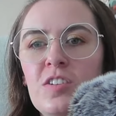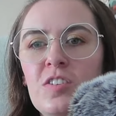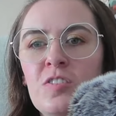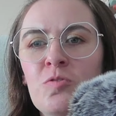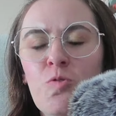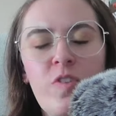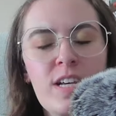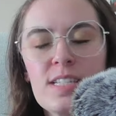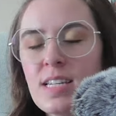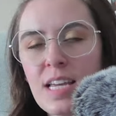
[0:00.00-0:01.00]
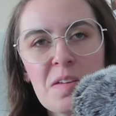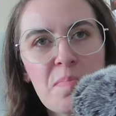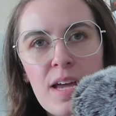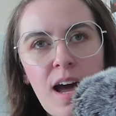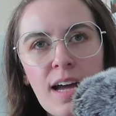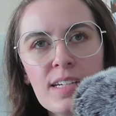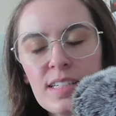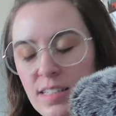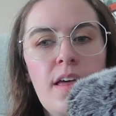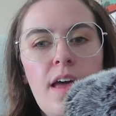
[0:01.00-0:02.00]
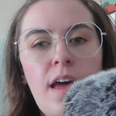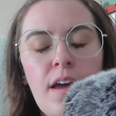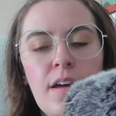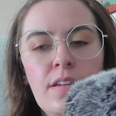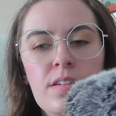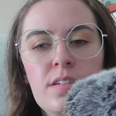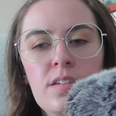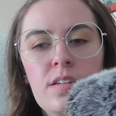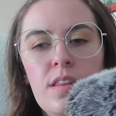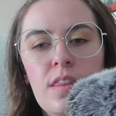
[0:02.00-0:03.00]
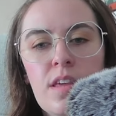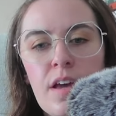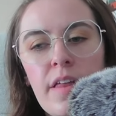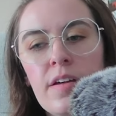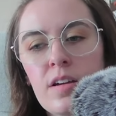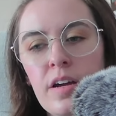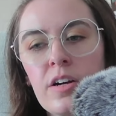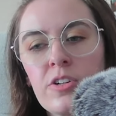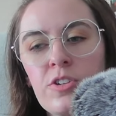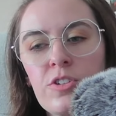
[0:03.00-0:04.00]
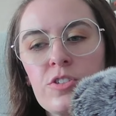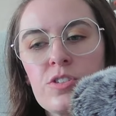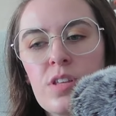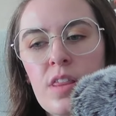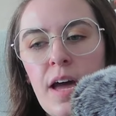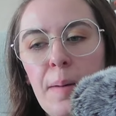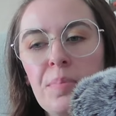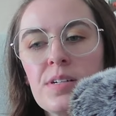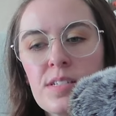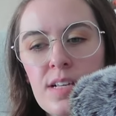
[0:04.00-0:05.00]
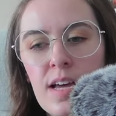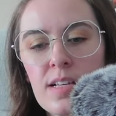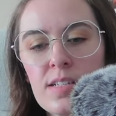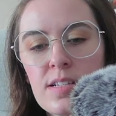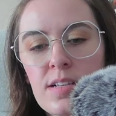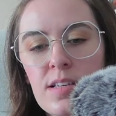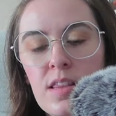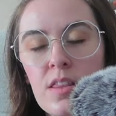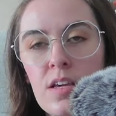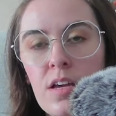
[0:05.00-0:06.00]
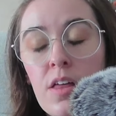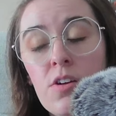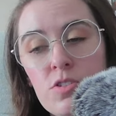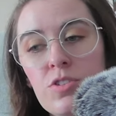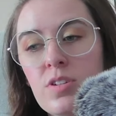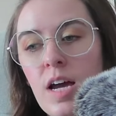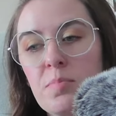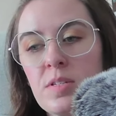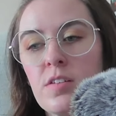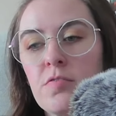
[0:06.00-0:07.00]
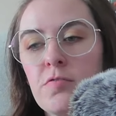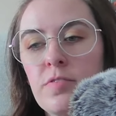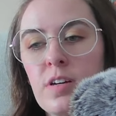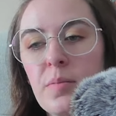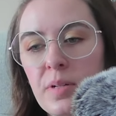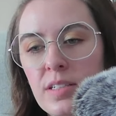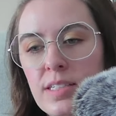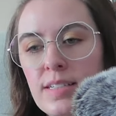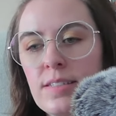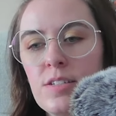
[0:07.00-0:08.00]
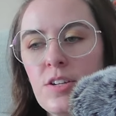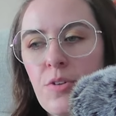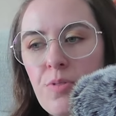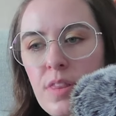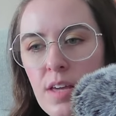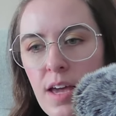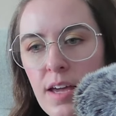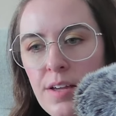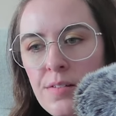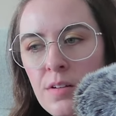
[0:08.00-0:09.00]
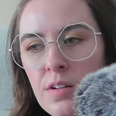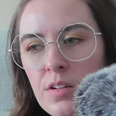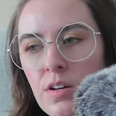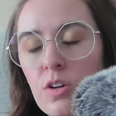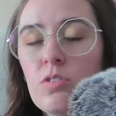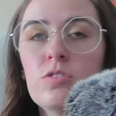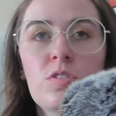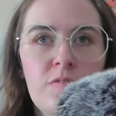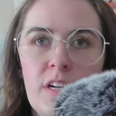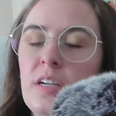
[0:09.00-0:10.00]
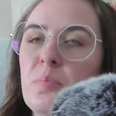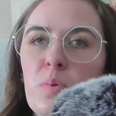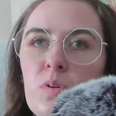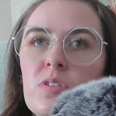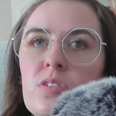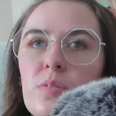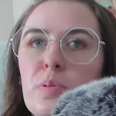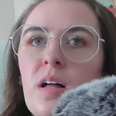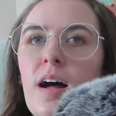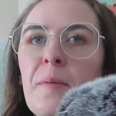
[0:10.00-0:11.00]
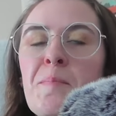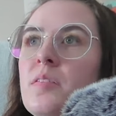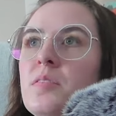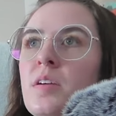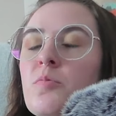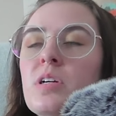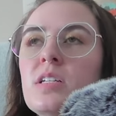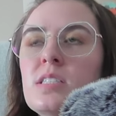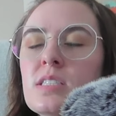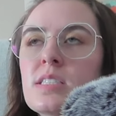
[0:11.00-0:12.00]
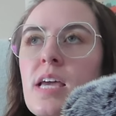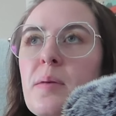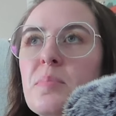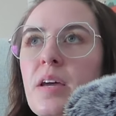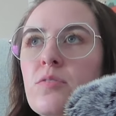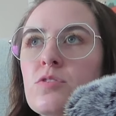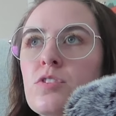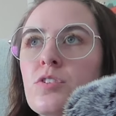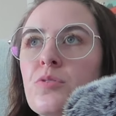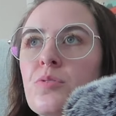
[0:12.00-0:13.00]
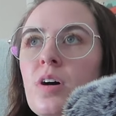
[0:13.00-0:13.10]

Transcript: reasoning behind it. And the other characters that possess the other 2 types of abilities, they are also very important to the plot. It really just came down to